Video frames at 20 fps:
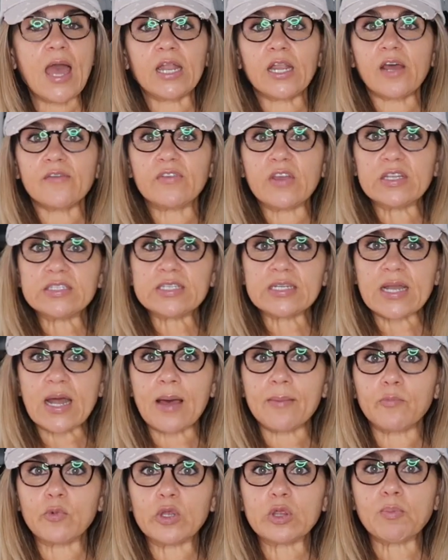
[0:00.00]
and I've ended
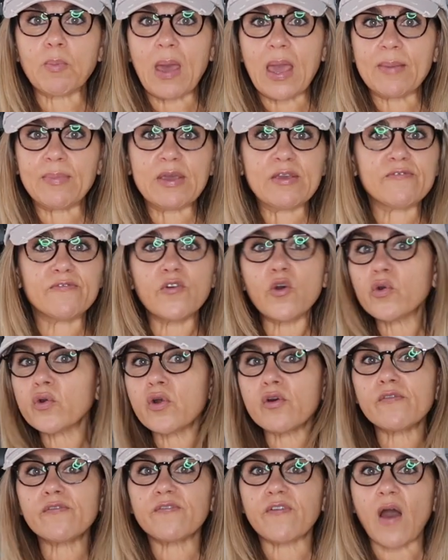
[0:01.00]
up with maybe 4
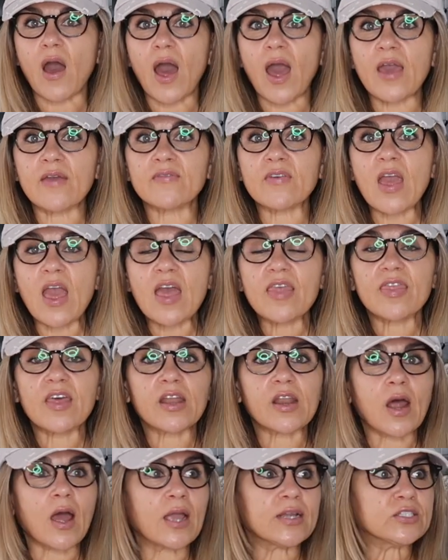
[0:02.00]
or 5
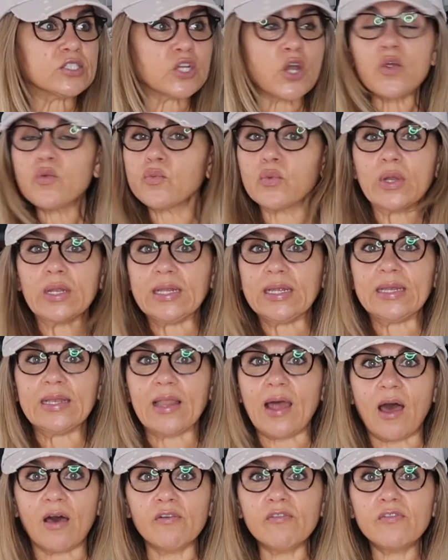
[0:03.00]
that I don't really
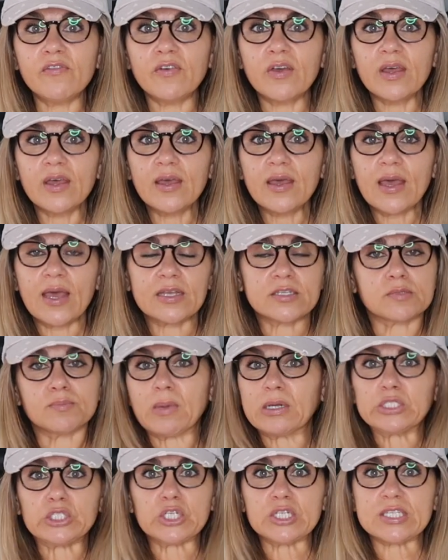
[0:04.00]
love as
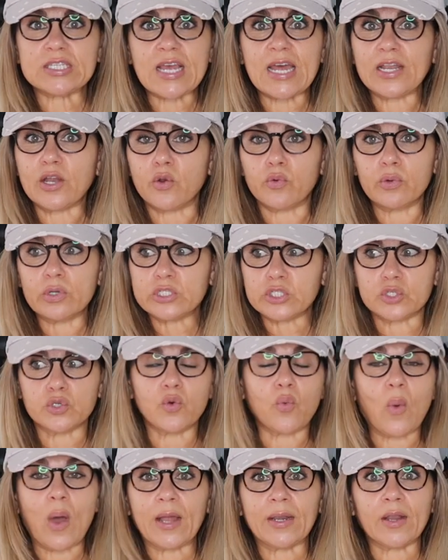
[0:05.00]
much as that
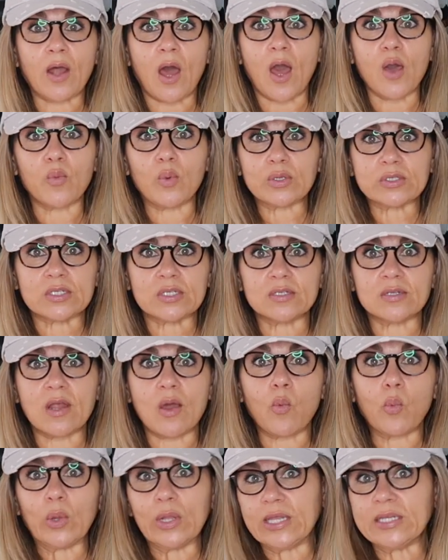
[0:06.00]
original one I wasn't
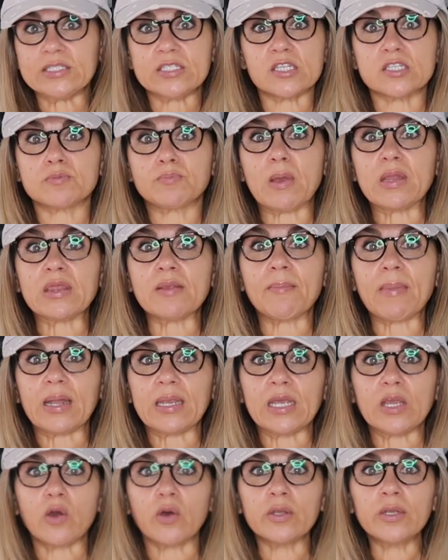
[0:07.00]
willing to spend the
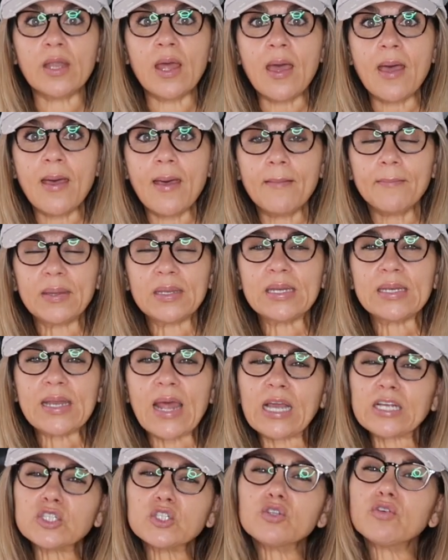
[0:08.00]
money on. But in
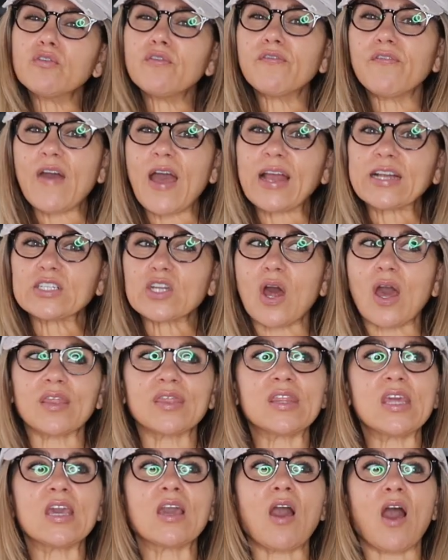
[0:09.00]
actual fact, I
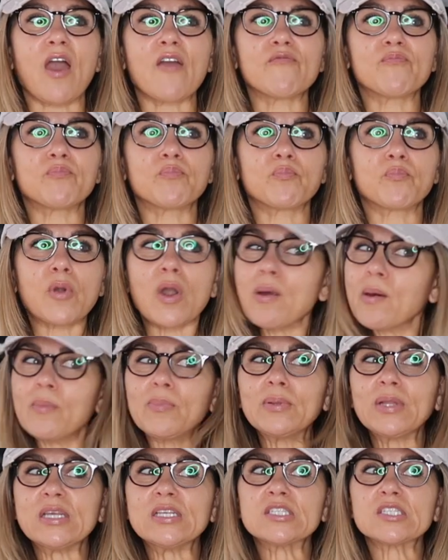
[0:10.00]
think I've
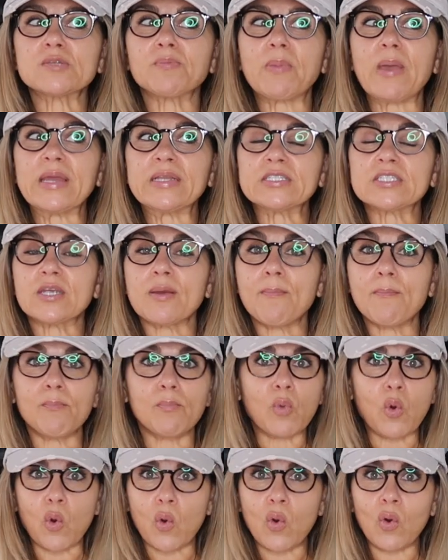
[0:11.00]
probably spent
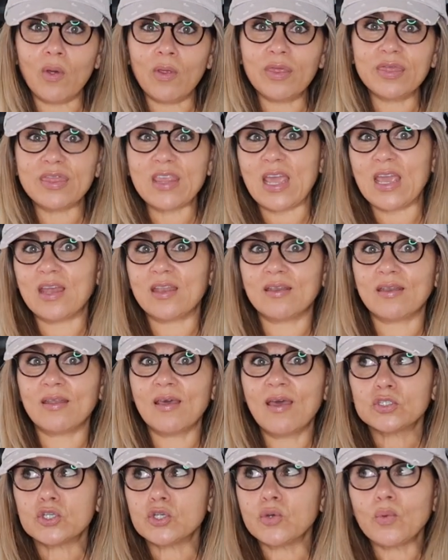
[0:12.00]
more than
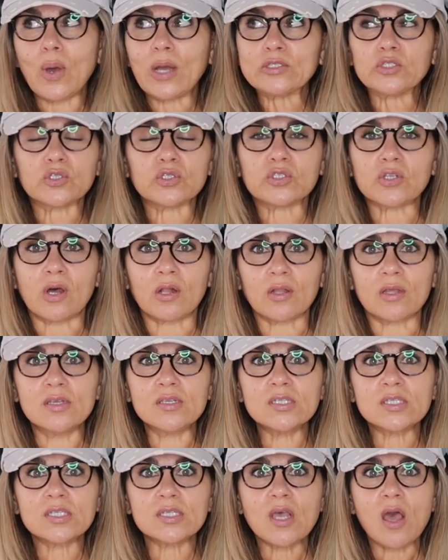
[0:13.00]

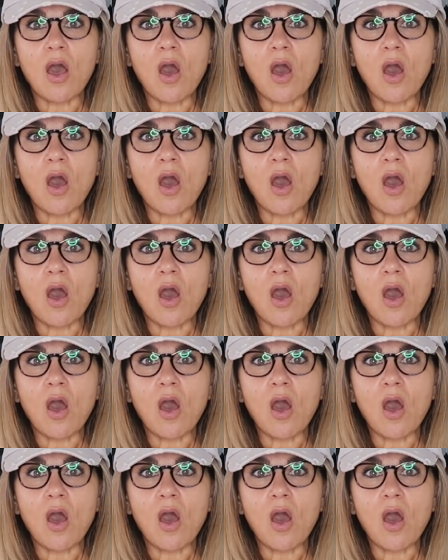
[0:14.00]
$200